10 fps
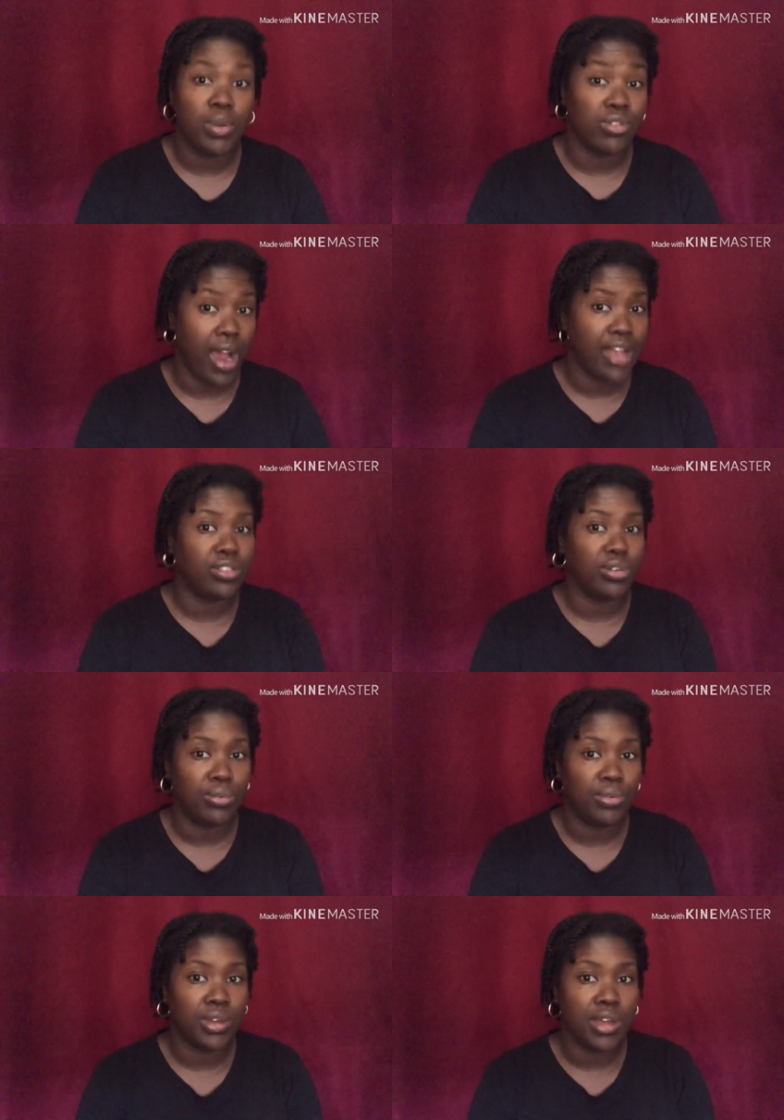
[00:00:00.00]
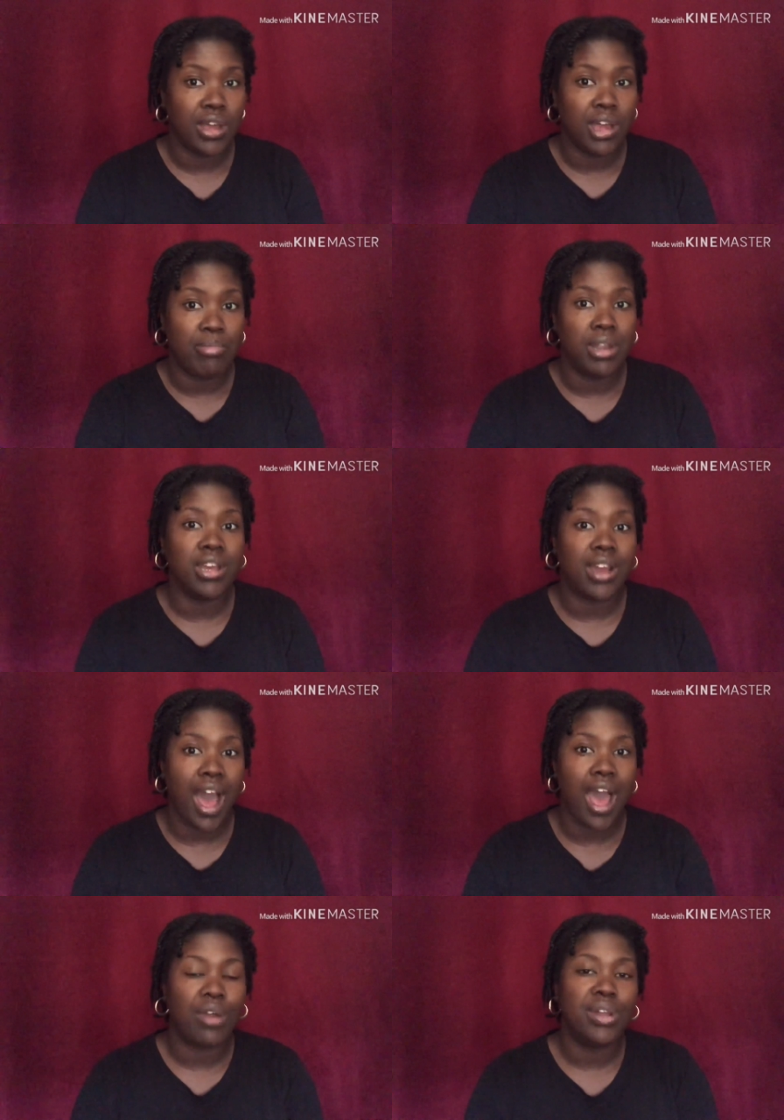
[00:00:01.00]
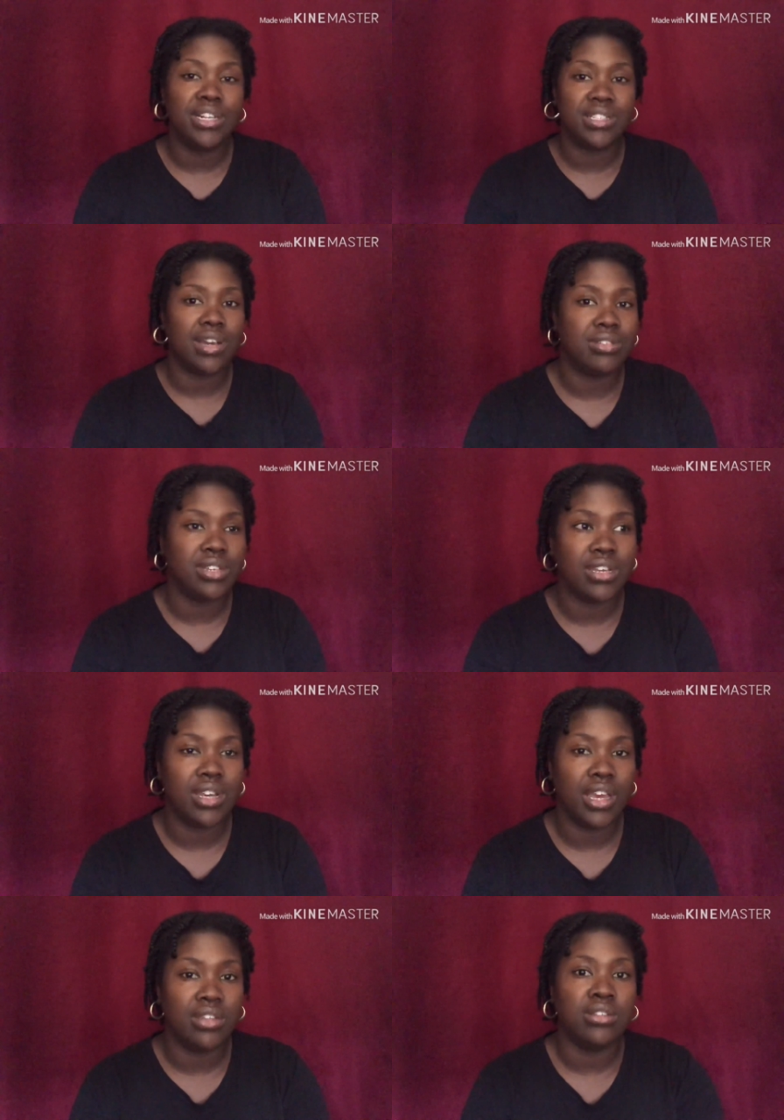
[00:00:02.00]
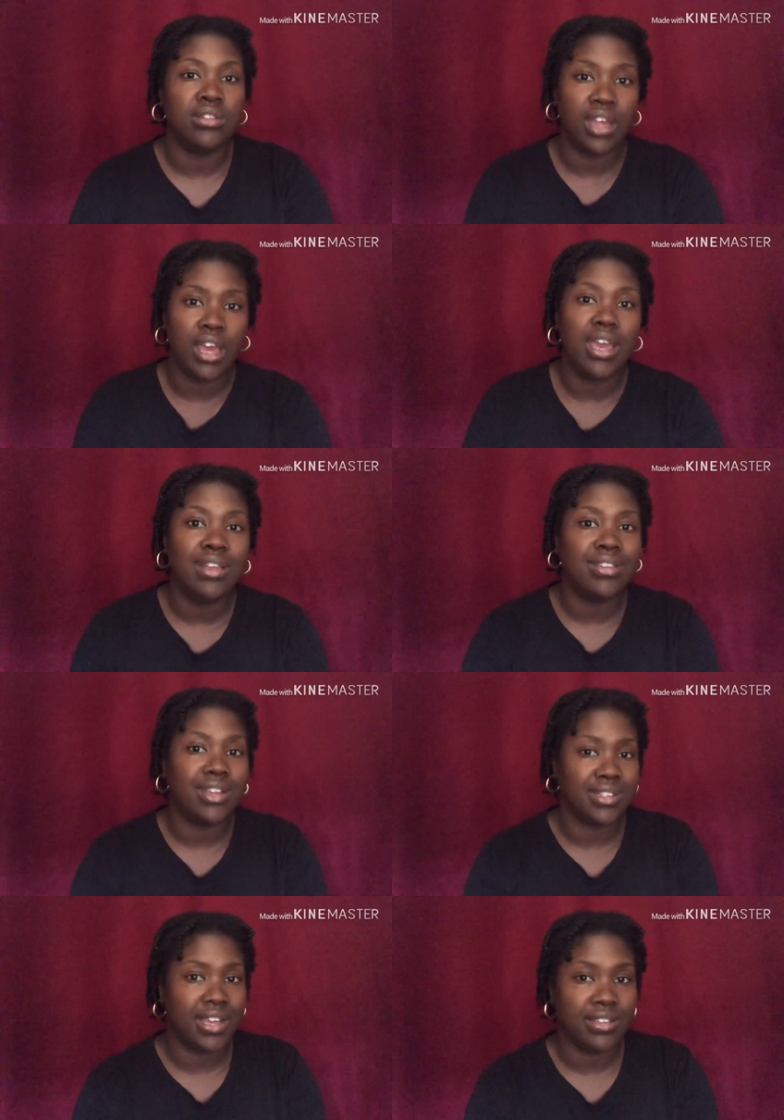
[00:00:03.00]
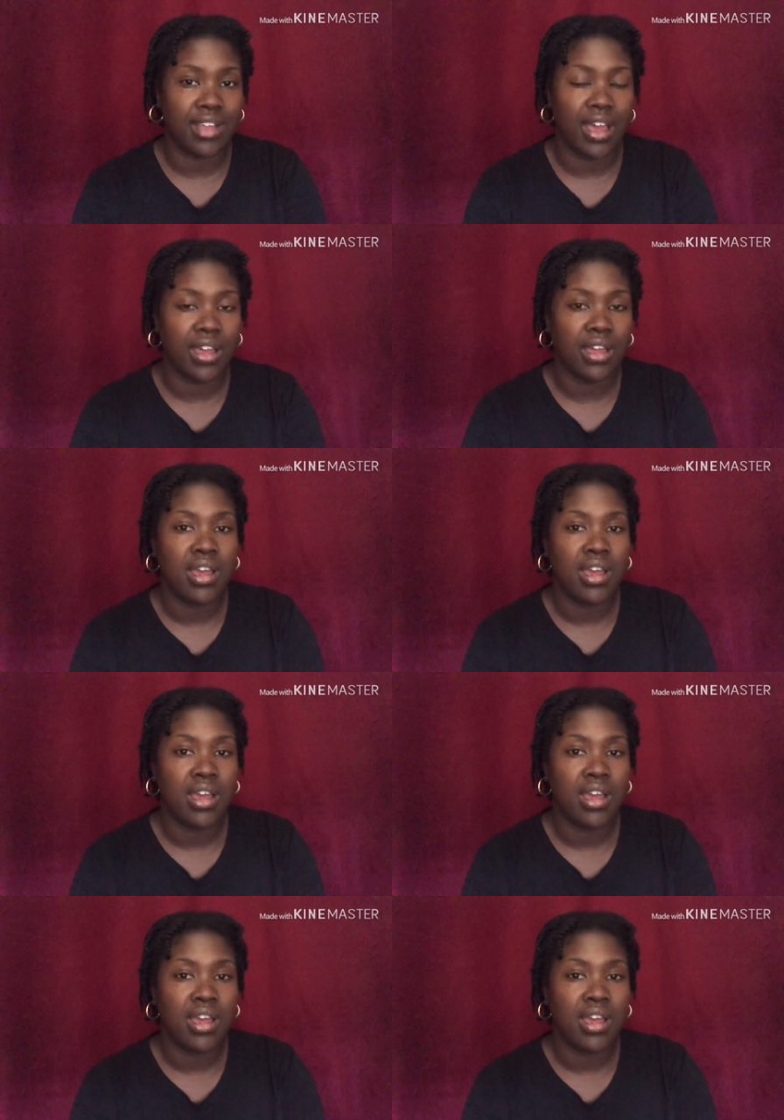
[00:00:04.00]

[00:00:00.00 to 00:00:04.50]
We try to, but then God quickly steps in and he dictates that.